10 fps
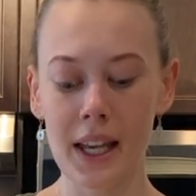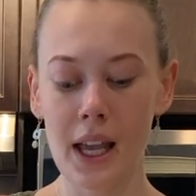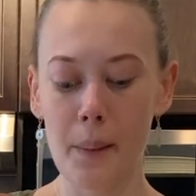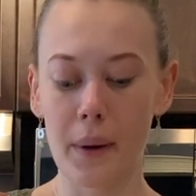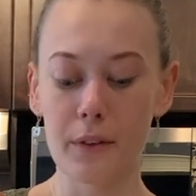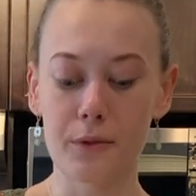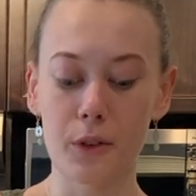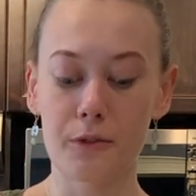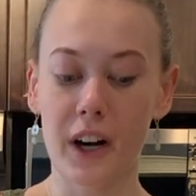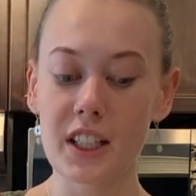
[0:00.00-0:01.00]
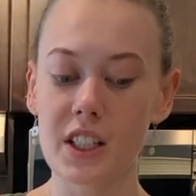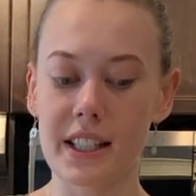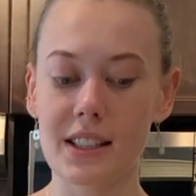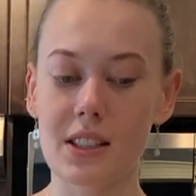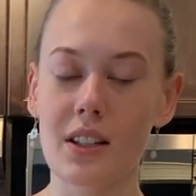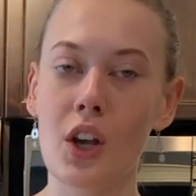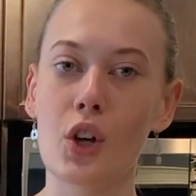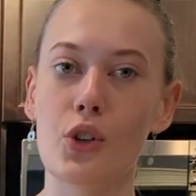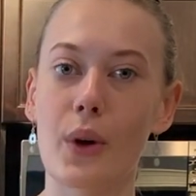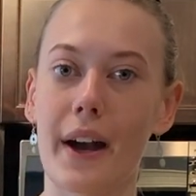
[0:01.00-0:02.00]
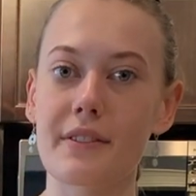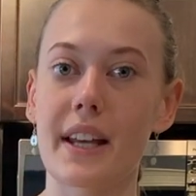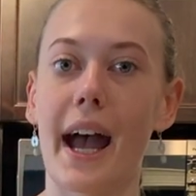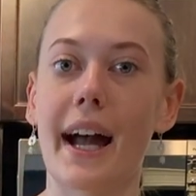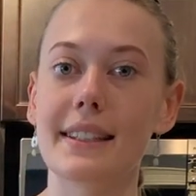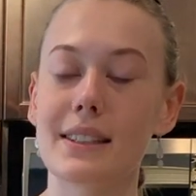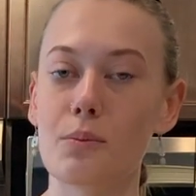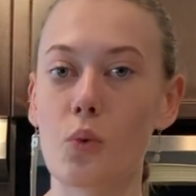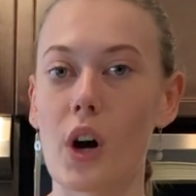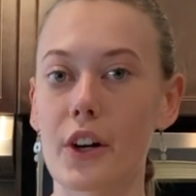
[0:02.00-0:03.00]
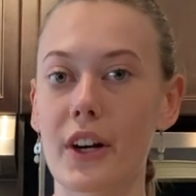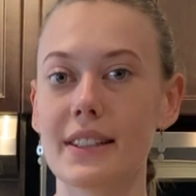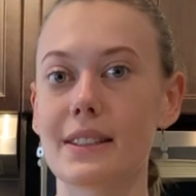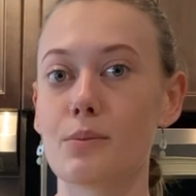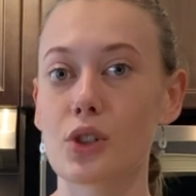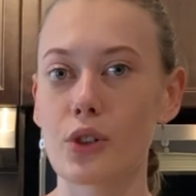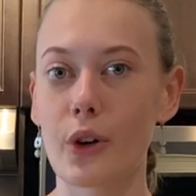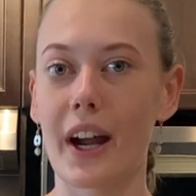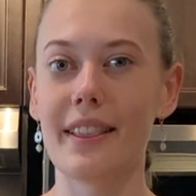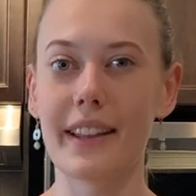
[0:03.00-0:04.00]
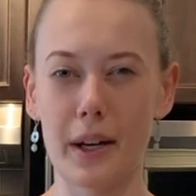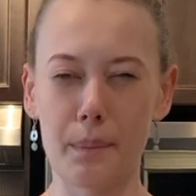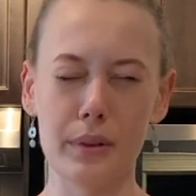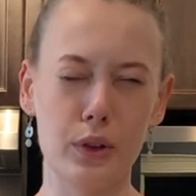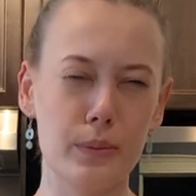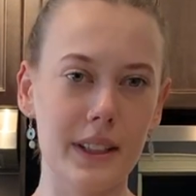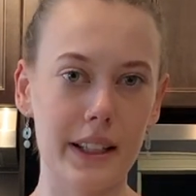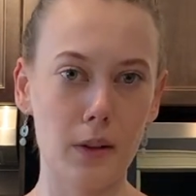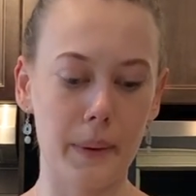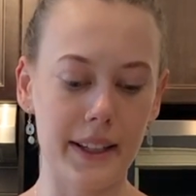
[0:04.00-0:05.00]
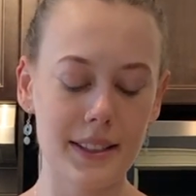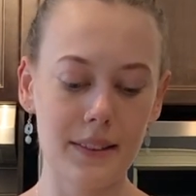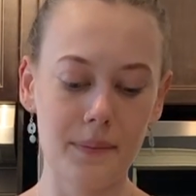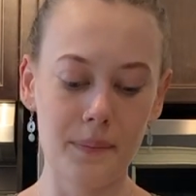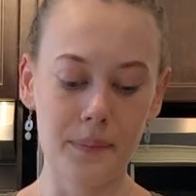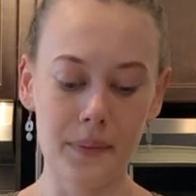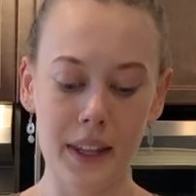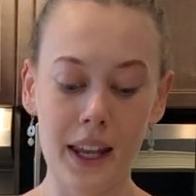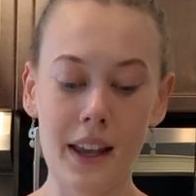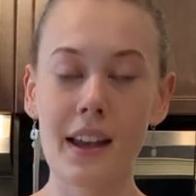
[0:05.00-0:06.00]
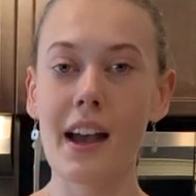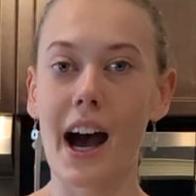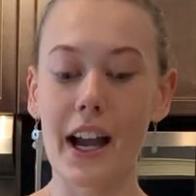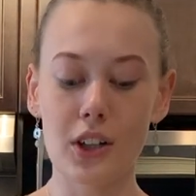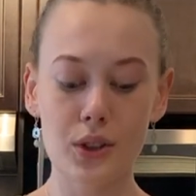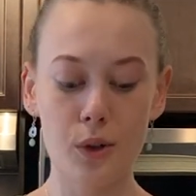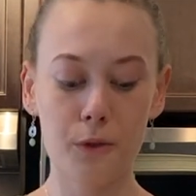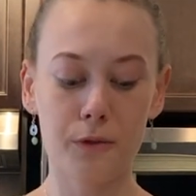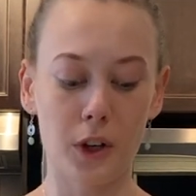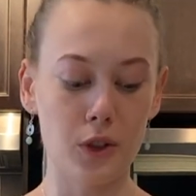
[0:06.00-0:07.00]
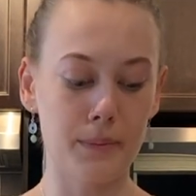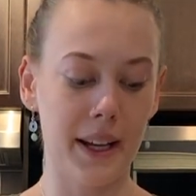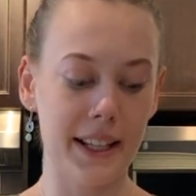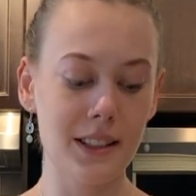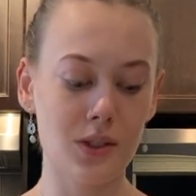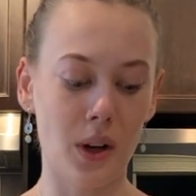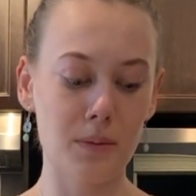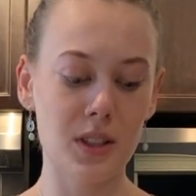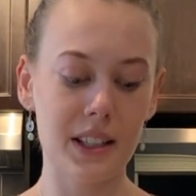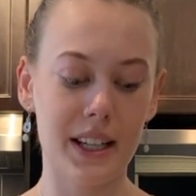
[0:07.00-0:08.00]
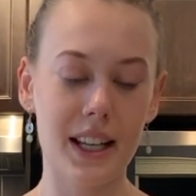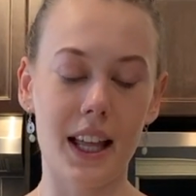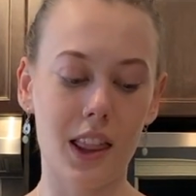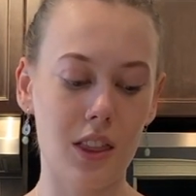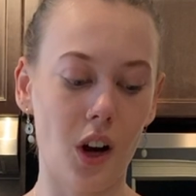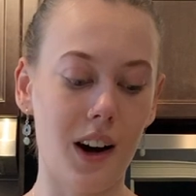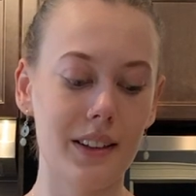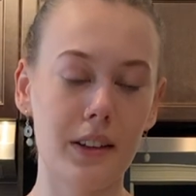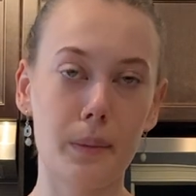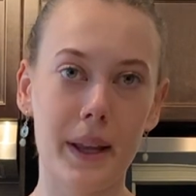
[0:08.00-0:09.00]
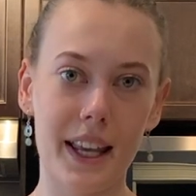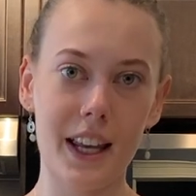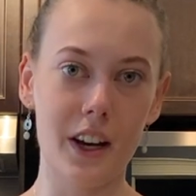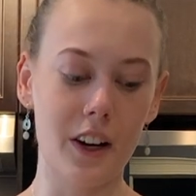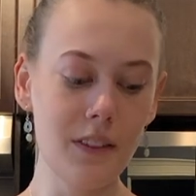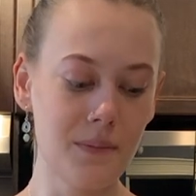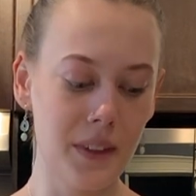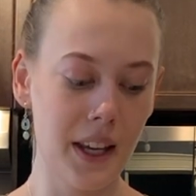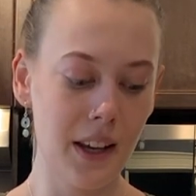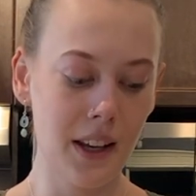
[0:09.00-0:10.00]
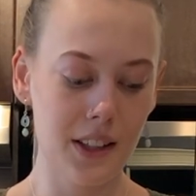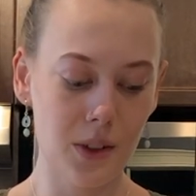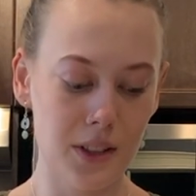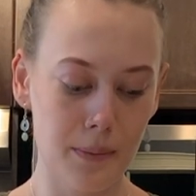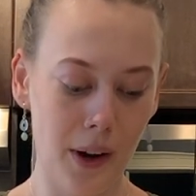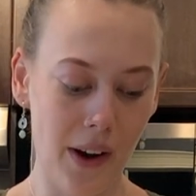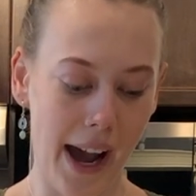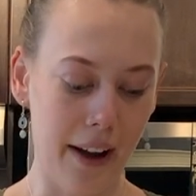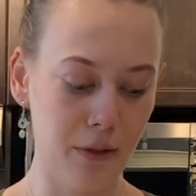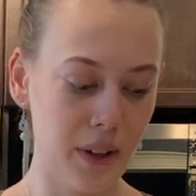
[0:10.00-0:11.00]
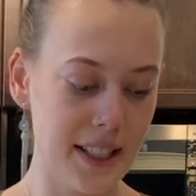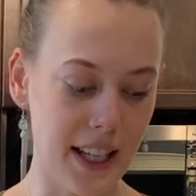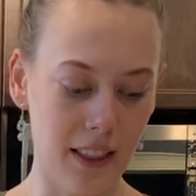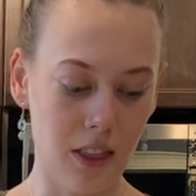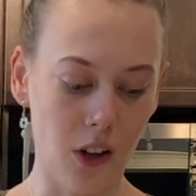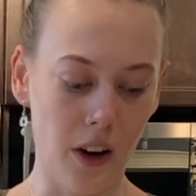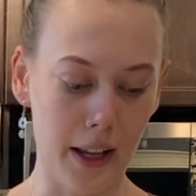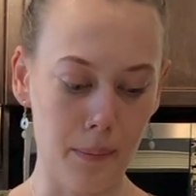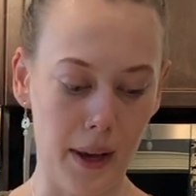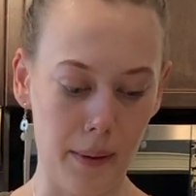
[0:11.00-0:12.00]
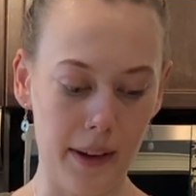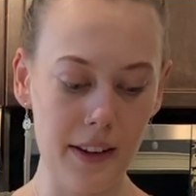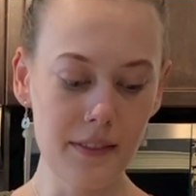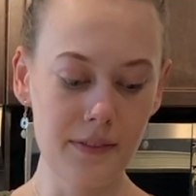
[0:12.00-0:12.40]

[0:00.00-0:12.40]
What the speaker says: But for fresh yeast, you have to add some water and some sugar and let it bloom a little bit. I also froze my yeast, so I'm just letting it thaw a little bit here. So it's about halfway done thawing maybe.